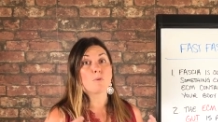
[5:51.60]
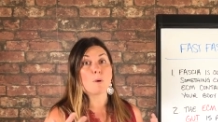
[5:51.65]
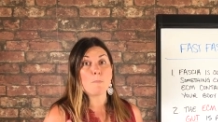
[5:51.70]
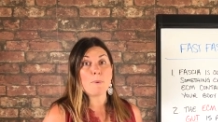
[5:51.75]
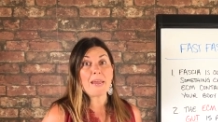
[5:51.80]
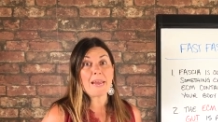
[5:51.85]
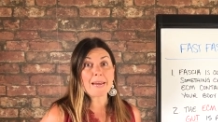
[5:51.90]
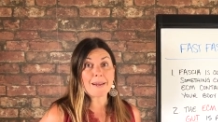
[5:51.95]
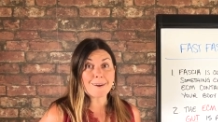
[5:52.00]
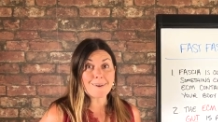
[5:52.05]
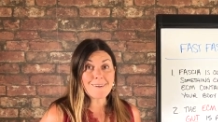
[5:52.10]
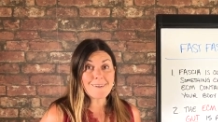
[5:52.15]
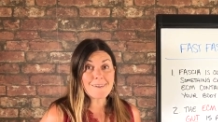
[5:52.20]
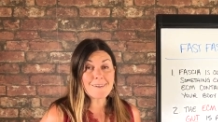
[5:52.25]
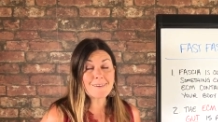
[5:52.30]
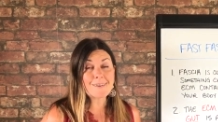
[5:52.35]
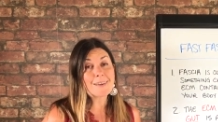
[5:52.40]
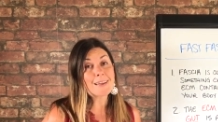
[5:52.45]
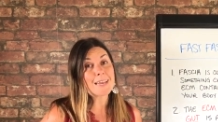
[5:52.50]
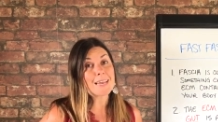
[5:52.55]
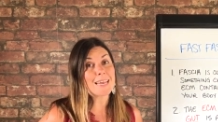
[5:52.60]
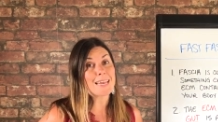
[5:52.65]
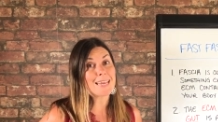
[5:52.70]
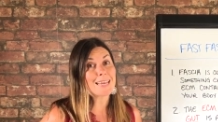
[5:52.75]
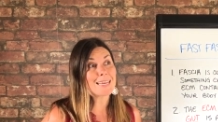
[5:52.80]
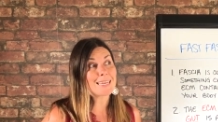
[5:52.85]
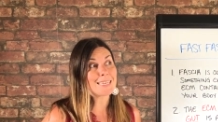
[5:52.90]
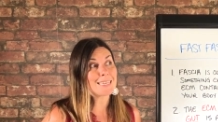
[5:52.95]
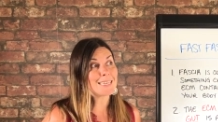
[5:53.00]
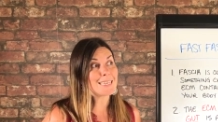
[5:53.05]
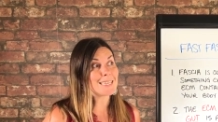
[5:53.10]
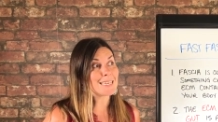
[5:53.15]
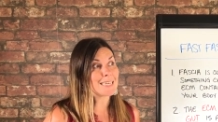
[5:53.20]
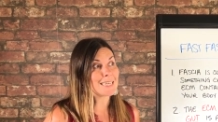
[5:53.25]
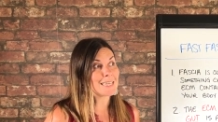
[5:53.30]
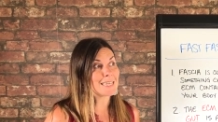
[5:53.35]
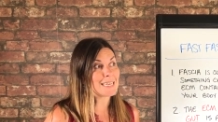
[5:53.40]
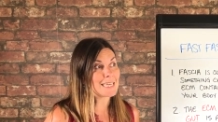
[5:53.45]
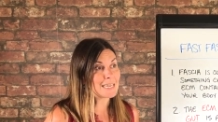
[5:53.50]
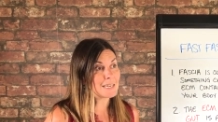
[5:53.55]
repair and
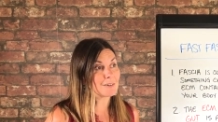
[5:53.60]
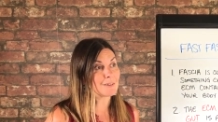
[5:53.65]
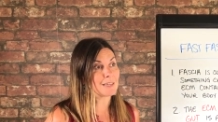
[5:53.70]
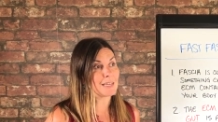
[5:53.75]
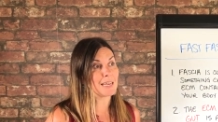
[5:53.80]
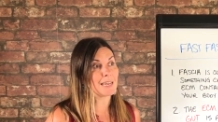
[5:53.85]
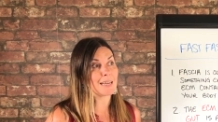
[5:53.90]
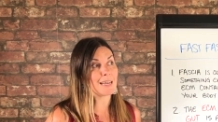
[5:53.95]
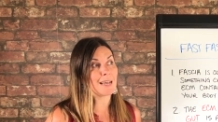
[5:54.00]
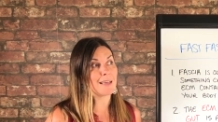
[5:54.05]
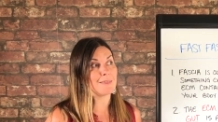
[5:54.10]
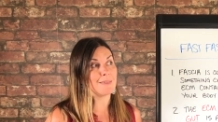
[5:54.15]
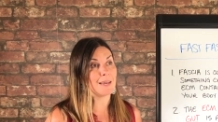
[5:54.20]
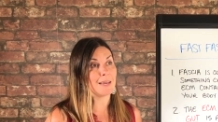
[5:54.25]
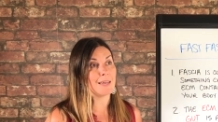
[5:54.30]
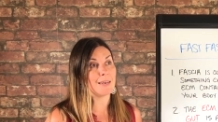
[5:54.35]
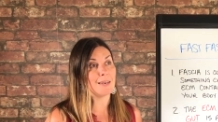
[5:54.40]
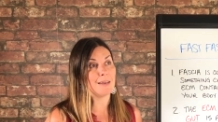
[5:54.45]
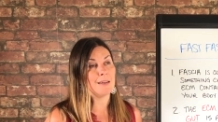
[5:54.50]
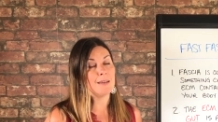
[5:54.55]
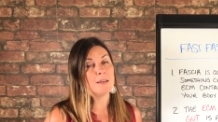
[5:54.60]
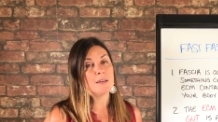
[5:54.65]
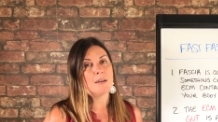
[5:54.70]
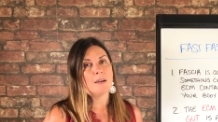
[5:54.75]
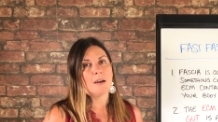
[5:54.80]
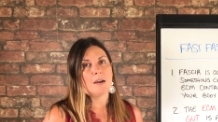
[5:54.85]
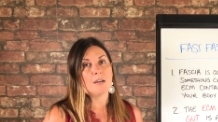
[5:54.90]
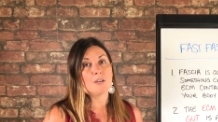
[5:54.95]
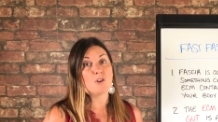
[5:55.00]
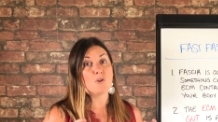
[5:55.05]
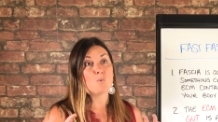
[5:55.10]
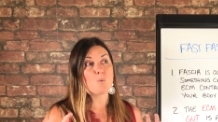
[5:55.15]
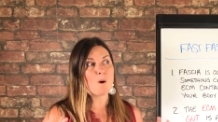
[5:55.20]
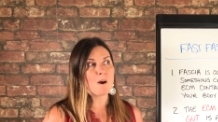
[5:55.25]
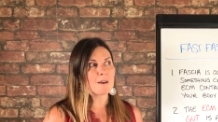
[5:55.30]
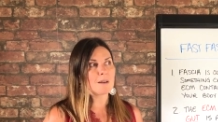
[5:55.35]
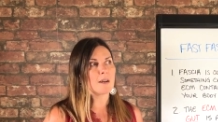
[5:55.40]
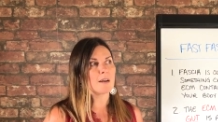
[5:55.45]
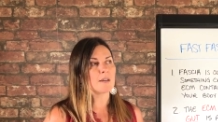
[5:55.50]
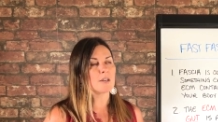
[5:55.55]
healing. And then you
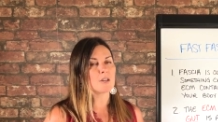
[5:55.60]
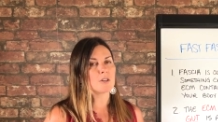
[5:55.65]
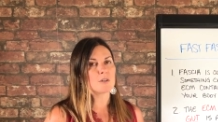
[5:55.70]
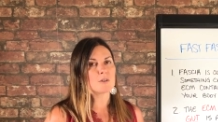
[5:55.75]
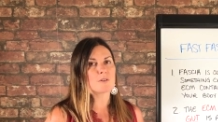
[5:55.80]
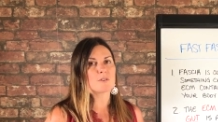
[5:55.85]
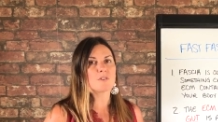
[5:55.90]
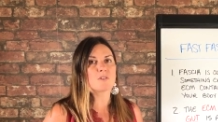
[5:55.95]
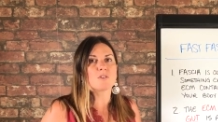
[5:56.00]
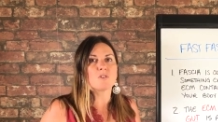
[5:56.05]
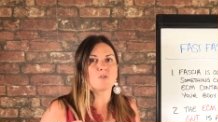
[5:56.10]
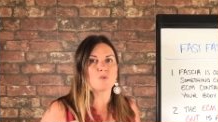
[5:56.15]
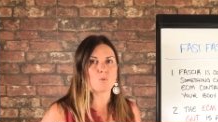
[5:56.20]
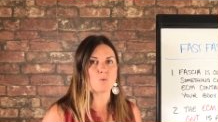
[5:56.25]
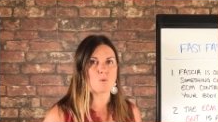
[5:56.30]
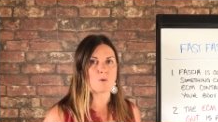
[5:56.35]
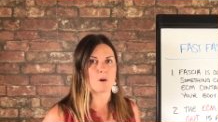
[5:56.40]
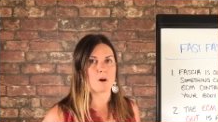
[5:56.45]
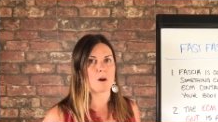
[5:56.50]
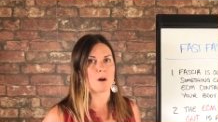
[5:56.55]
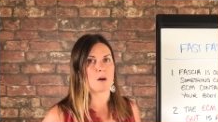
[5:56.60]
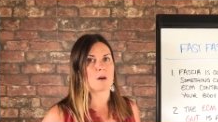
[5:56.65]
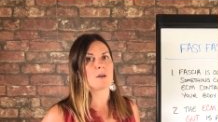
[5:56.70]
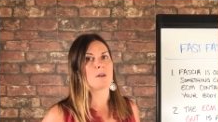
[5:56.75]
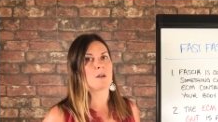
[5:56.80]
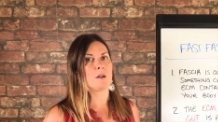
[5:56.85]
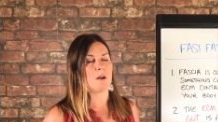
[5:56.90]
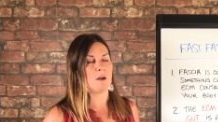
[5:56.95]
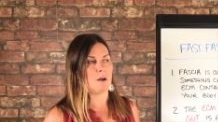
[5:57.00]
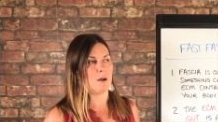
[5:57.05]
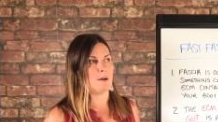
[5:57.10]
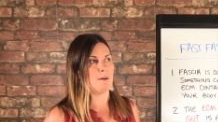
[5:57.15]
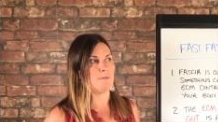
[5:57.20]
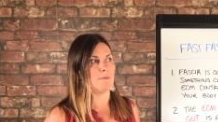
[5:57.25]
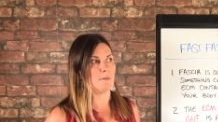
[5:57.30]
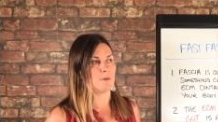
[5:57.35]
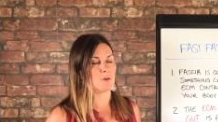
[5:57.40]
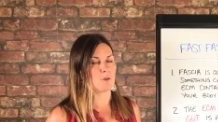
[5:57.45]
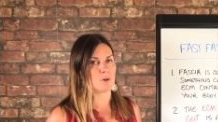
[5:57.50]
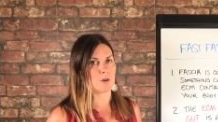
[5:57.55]
want a good store
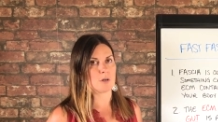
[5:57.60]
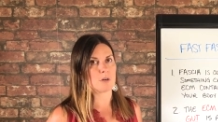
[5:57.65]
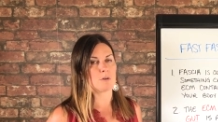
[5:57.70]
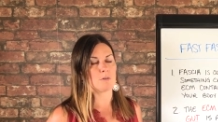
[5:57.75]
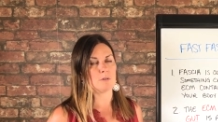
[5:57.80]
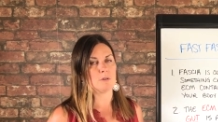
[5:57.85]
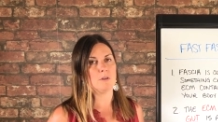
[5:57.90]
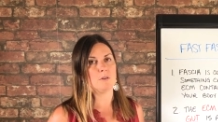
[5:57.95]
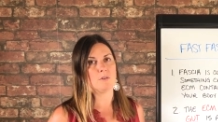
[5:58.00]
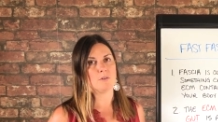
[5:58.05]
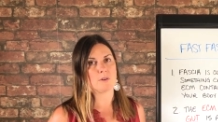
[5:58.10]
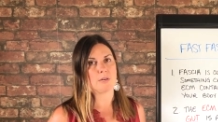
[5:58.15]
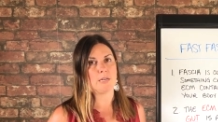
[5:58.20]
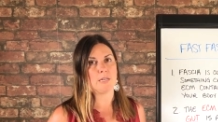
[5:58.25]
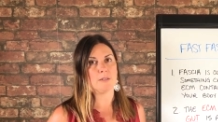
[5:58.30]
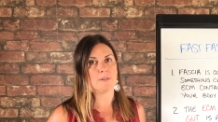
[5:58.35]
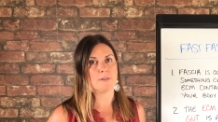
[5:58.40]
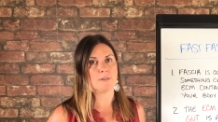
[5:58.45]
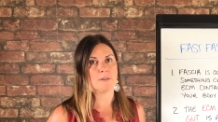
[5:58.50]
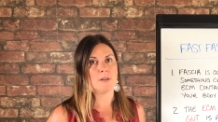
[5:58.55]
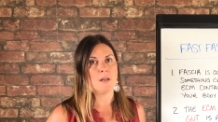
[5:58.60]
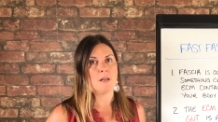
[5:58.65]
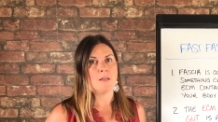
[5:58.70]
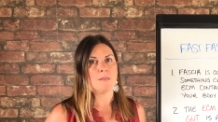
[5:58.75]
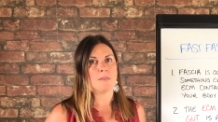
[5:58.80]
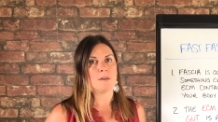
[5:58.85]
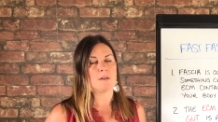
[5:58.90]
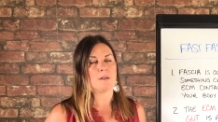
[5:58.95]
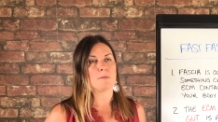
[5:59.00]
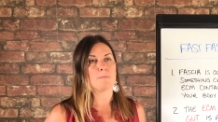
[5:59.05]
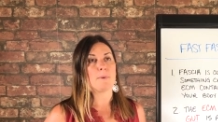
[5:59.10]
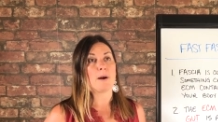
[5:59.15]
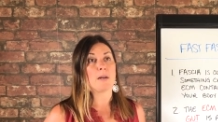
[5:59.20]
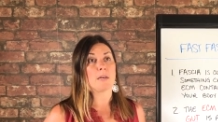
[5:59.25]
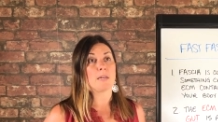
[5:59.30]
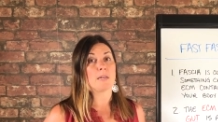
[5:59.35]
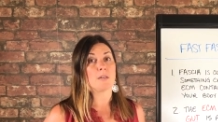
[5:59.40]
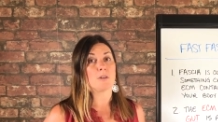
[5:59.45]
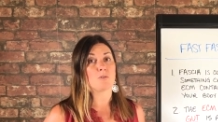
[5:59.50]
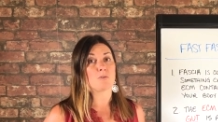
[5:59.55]
of critical nutrients that your
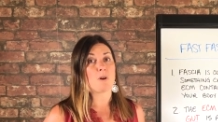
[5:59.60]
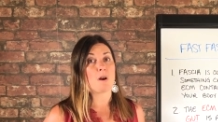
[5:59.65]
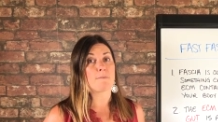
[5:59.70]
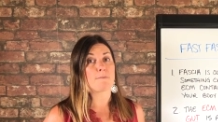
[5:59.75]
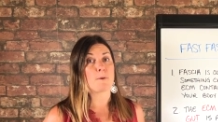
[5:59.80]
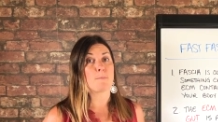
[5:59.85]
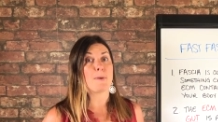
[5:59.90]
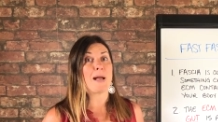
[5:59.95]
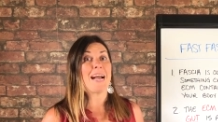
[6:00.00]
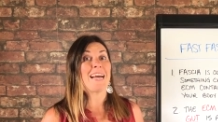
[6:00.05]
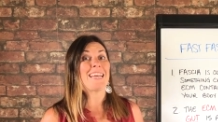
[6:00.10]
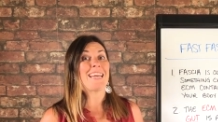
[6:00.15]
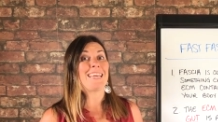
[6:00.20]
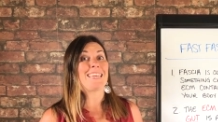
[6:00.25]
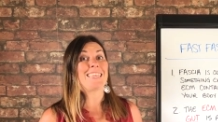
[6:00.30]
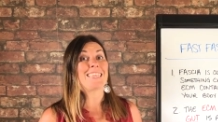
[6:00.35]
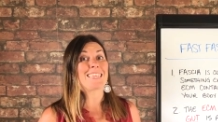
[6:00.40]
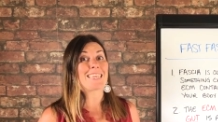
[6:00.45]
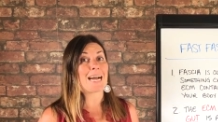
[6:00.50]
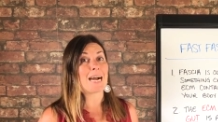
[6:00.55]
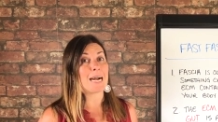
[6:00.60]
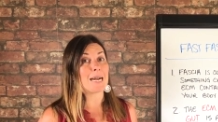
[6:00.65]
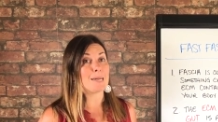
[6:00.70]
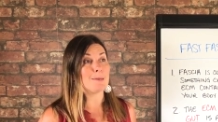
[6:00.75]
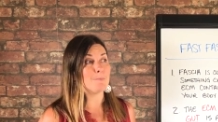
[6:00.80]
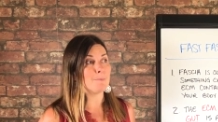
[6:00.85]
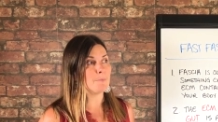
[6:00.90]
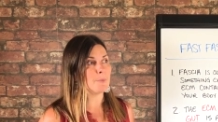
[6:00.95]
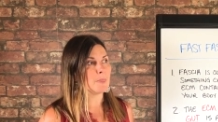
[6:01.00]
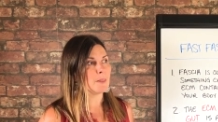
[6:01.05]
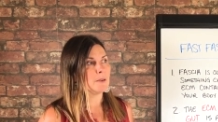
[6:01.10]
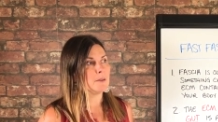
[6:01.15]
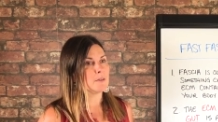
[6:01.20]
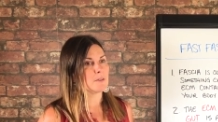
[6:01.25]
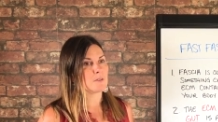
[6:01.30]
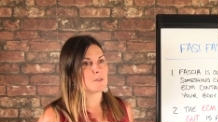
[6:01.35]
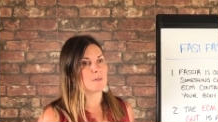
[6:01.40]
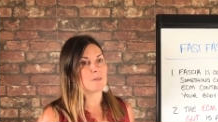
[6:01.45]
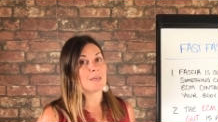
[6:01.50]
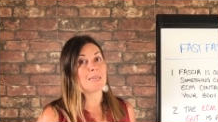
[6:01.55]
body can draw from at any time
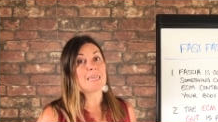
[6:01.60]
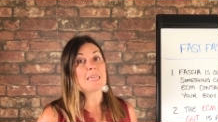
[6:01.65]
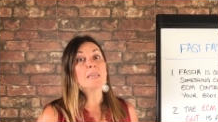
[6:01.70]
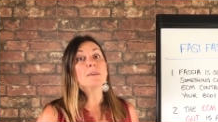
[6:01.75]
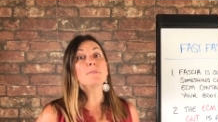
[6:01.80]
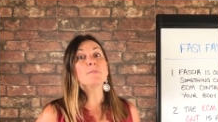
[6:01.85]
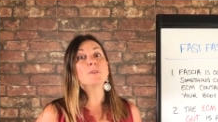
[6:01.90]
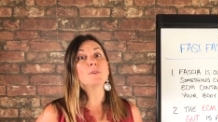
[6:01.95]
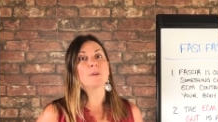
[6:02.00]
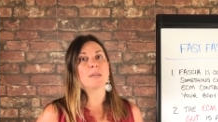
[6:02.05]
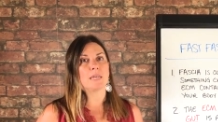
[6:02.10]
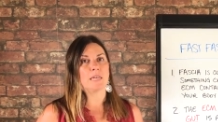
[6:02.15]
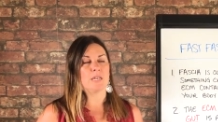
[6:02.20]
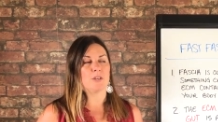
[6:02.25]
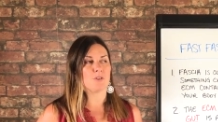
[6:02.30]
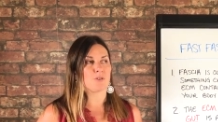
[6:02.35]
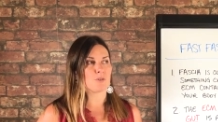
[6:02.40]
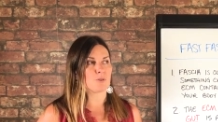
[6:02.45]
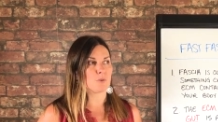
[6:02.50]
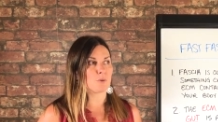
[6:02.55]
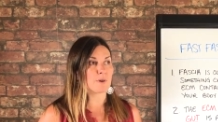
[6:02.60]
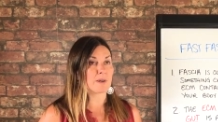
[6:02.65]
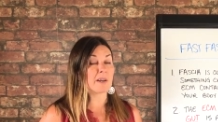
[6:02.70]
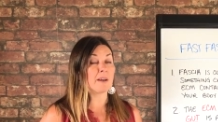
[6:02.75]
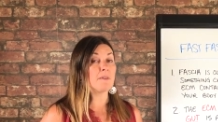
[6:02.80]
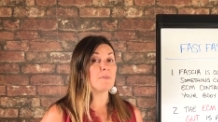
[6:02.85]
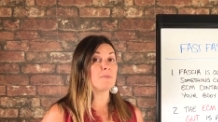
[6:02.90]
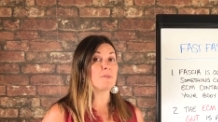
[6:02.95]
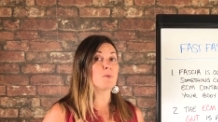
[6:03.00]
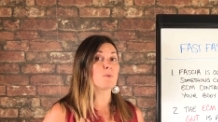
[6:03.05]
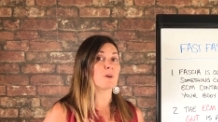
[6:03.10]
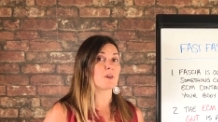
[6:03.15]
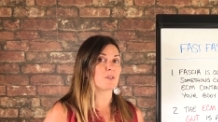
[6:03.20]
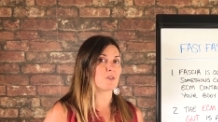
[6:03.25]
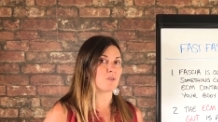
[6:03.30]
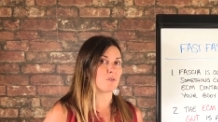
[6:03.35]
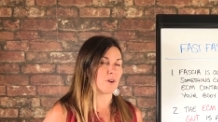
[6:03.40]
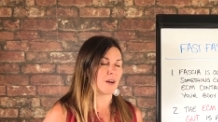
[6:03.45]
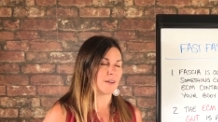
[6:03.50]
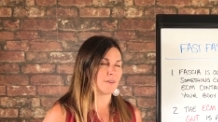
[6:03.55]
so that if you get injured or if you are
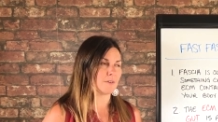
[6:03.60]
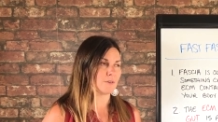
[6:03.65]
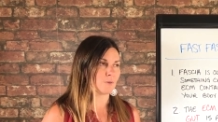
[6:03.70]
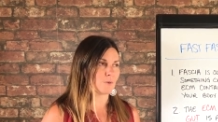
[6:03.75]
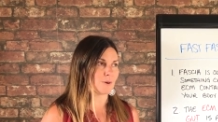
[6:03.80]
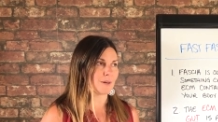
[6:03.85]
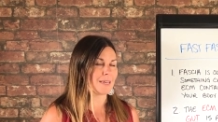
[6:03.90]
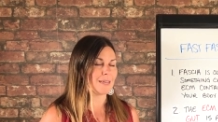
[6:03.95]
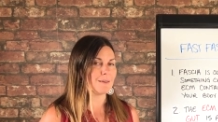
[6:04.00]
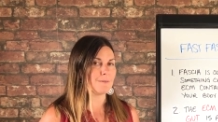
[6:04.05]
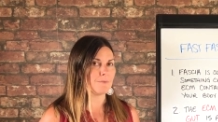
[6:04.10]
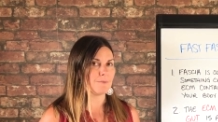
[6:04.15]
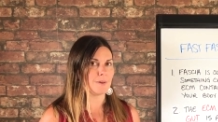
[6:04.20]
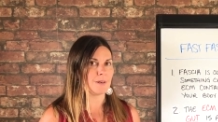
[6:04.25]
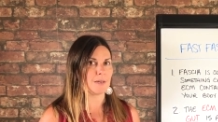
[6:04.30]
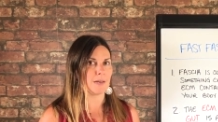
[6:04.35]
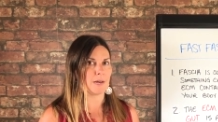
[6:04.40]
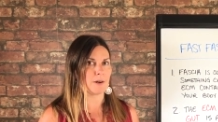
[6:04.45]
stressed or if an